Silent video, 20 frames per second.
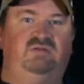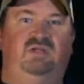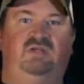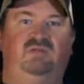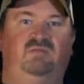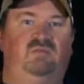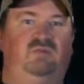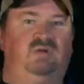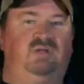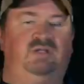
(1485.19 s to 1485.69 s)

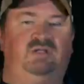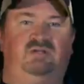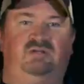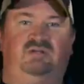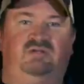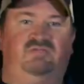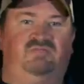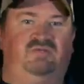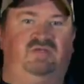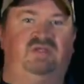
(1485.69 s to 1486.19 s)
and what
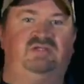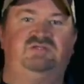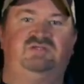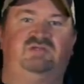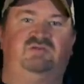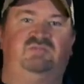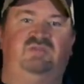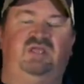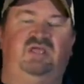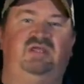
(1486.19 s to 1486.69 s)
affects
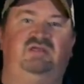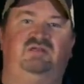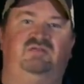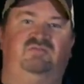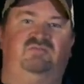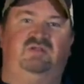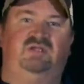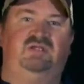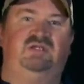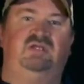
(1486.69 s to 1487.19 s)
them
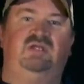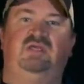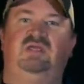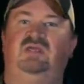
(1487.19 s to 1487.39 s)
negatively.